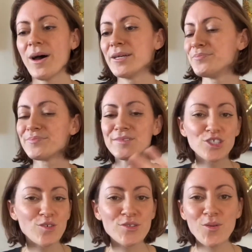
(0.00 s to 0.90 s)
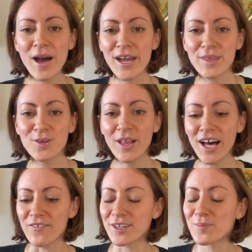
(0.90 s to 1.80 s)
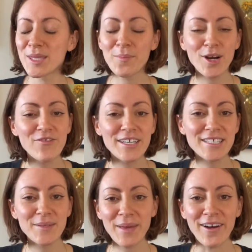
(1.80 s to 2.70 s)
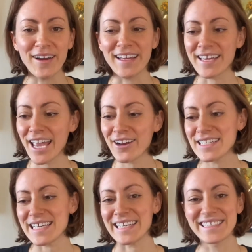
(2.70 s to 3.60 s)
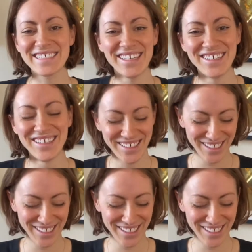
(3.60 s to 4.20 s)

but choose the wine that you love and it'll be the perfect pairing, I guarantee it.